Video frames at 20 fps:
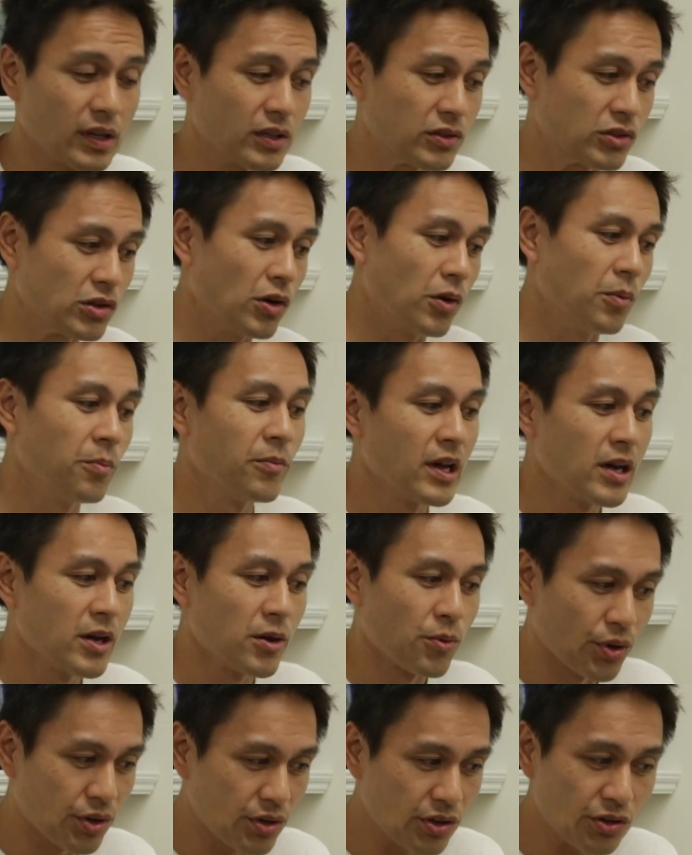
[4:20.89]
So
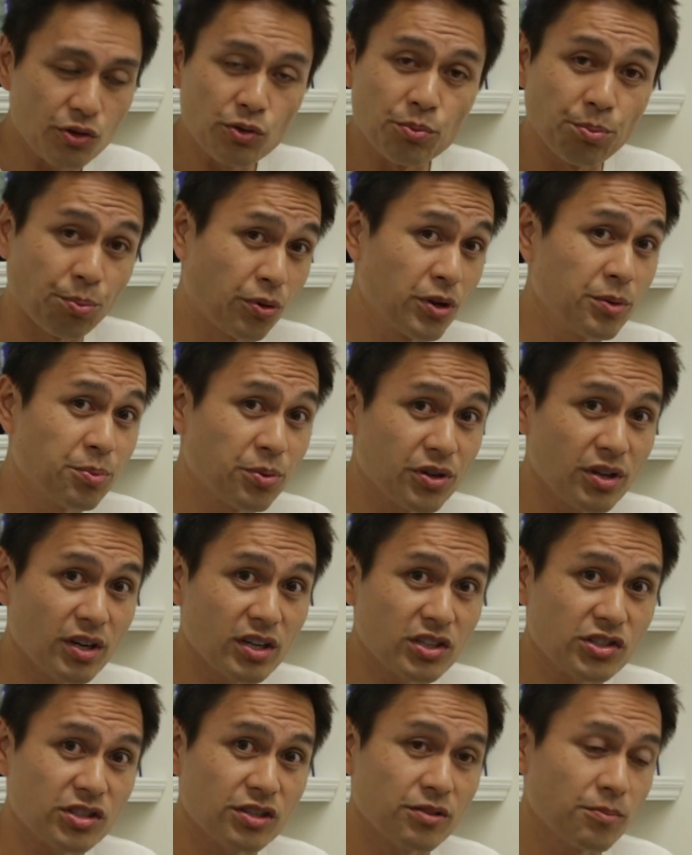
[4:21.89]
we're gonna do
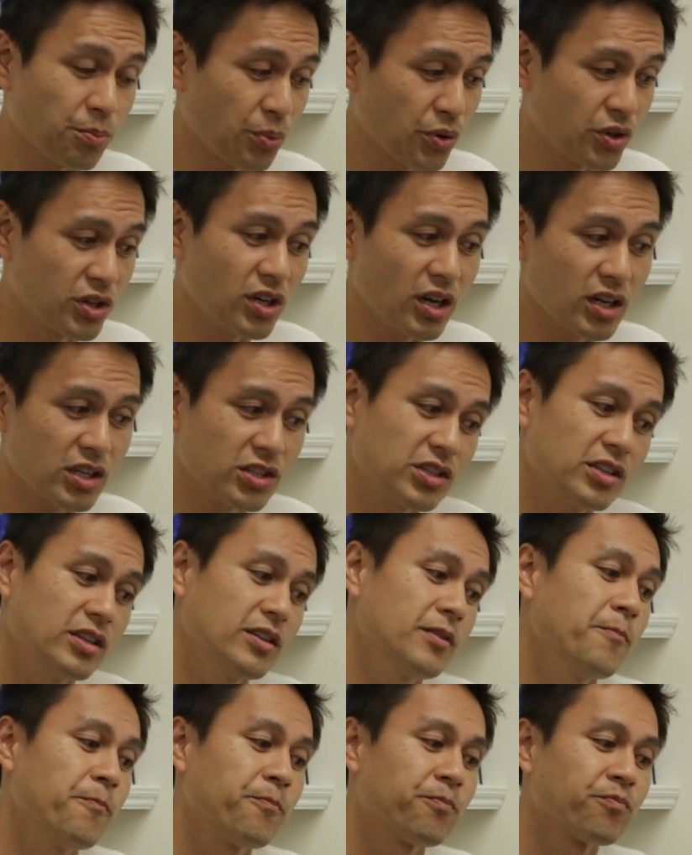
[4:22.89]
pre-production,
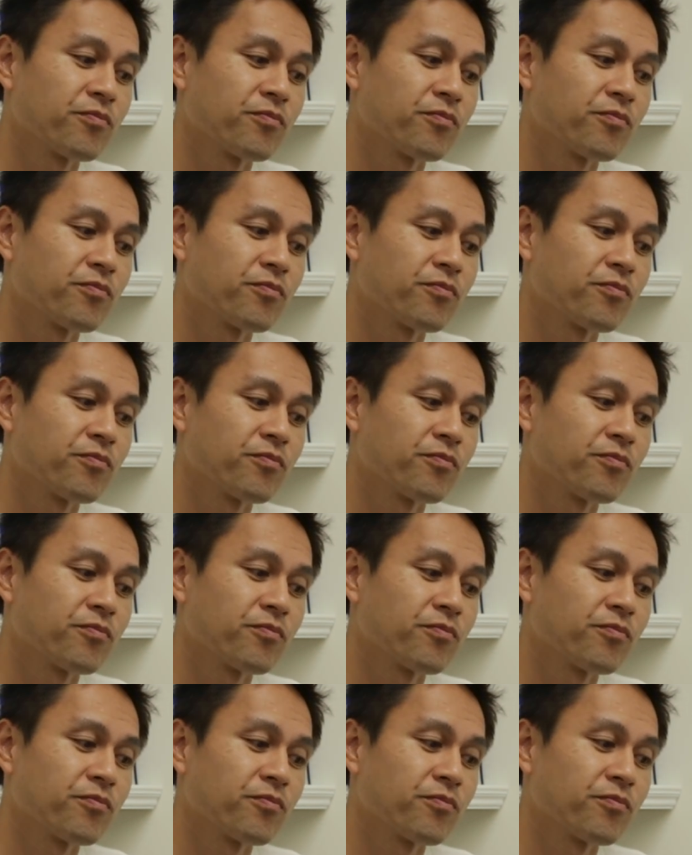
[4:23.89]
production,